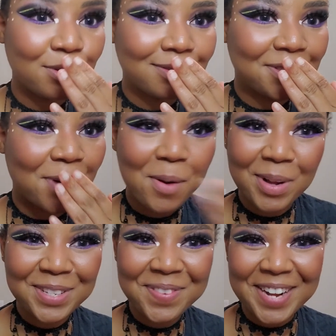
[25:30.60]
do I
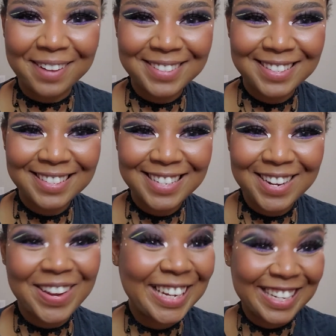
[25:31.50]
want to announce this
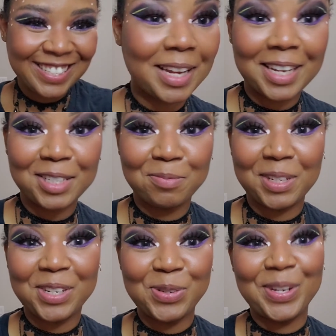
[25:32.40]
now? I guess I'm
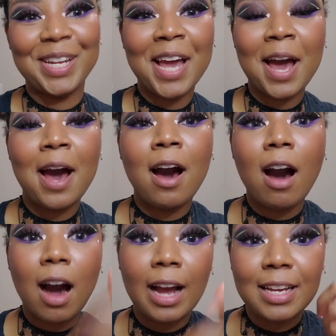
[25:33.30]
gonna do it.
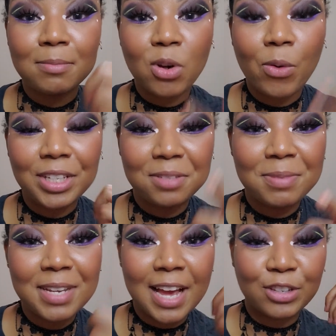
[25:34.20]
I am going to
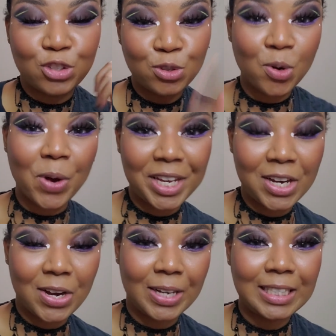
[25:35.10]
be at
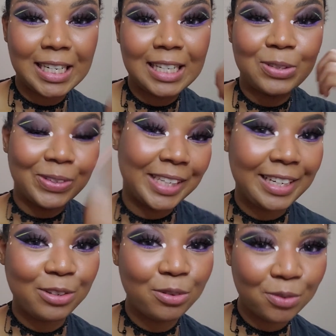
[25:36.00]
Sugoi-Con in
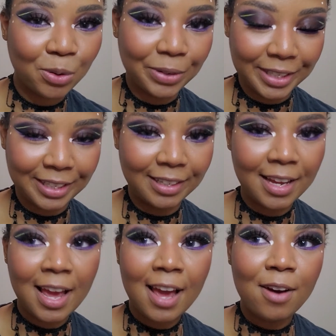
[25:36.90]
Orlando, Florida
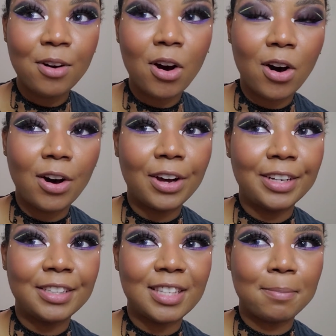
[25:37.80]

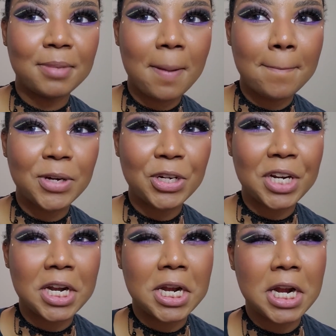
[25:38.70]
on September
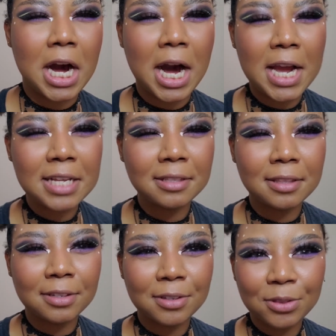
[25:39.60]

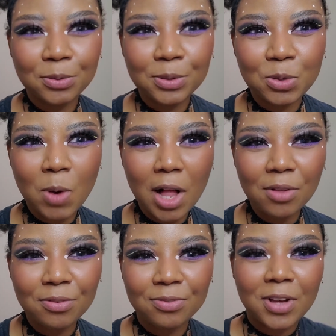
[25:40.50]
9th through
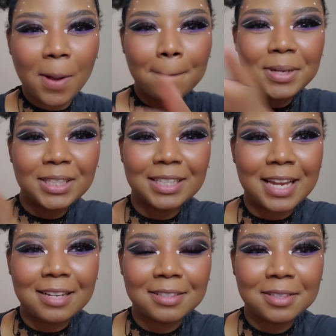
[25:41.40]
12th. I'll put the
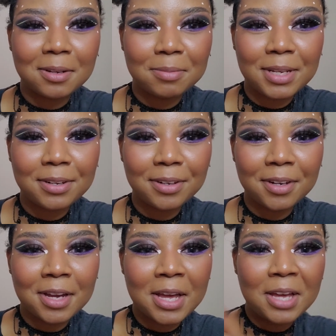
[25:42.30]
dates up here.
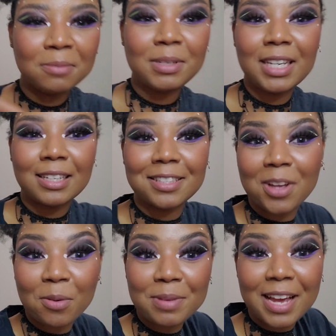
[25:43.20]
But yes,
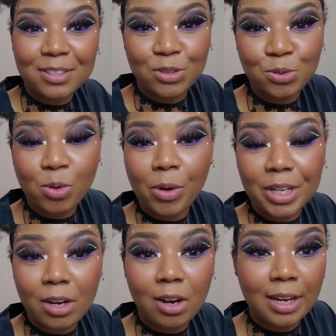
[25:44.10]
I'll be at
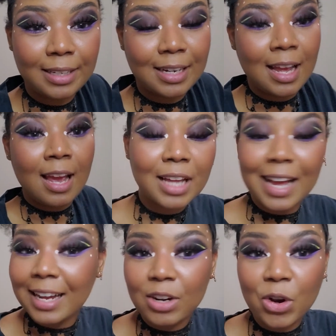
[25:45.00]
Sugoi-Con
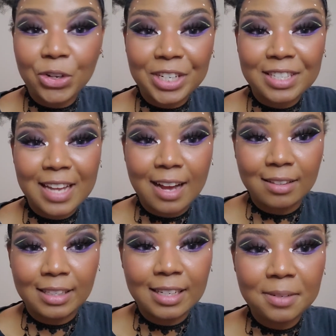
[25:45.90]
at Artist
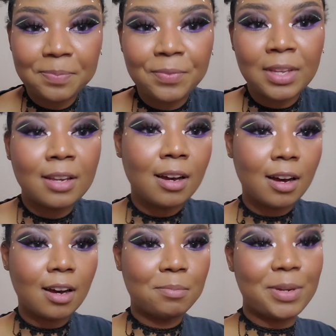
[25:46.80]
Alley.
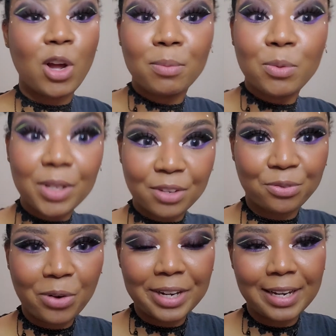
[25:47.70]
And I'll be with a
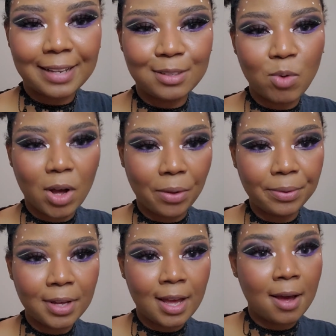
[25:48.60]
friend as
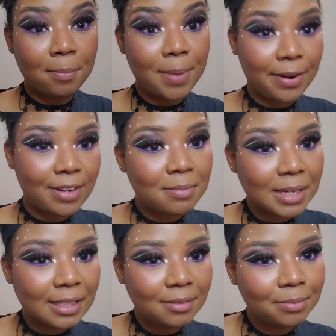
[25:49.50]
well, Bury
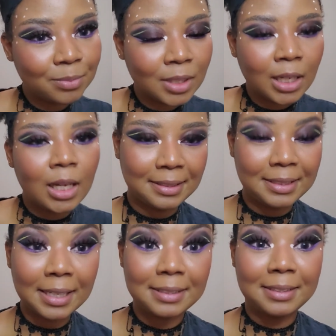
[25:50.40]
Me.
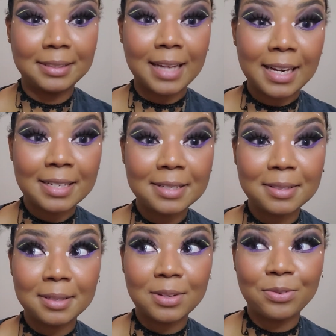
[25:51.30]
Yes, that
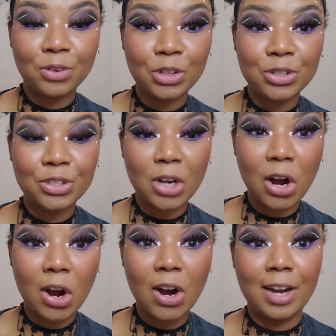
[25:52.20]
is the first
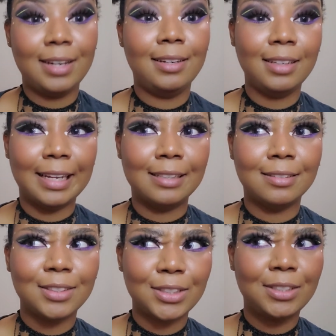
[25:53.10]
con, like
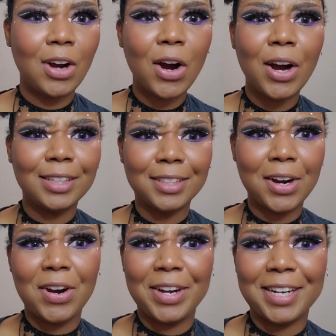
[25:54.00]
con,
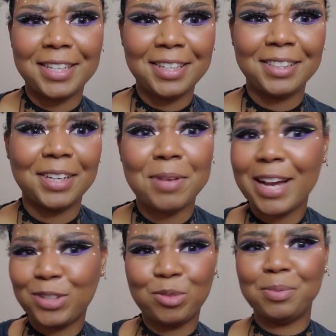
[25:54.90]
I think, like
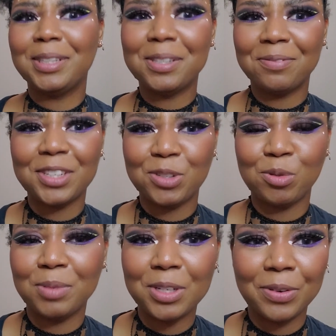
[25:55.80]
actual big convention
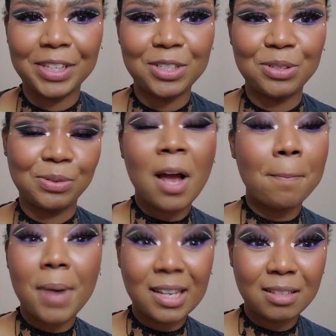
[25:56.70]
we'll be going to. I'm
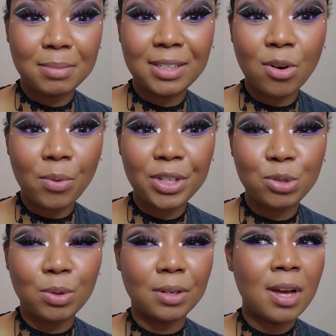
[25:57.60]
possibly going
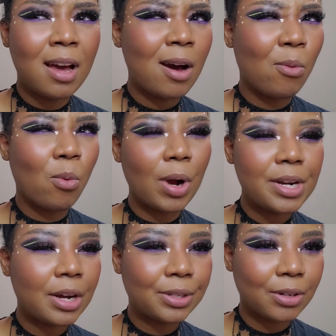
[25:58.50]
to
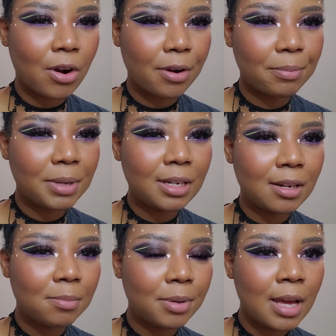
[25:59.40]
one other art
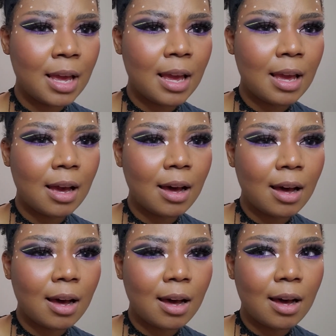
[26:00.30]
meetup
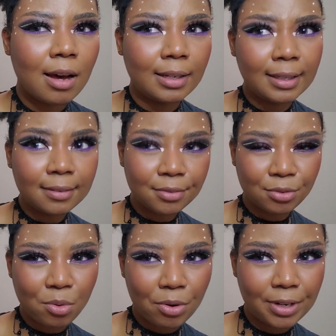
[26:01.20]
in
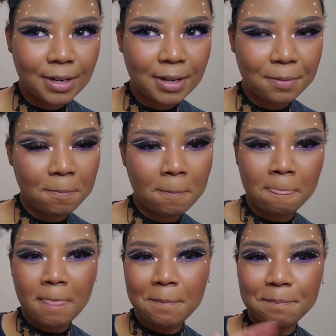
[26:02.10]
Florida,
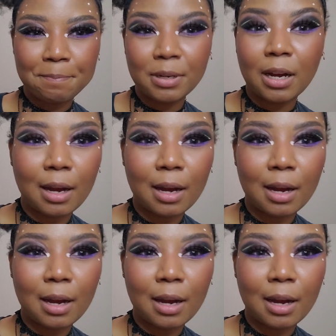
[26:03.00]
but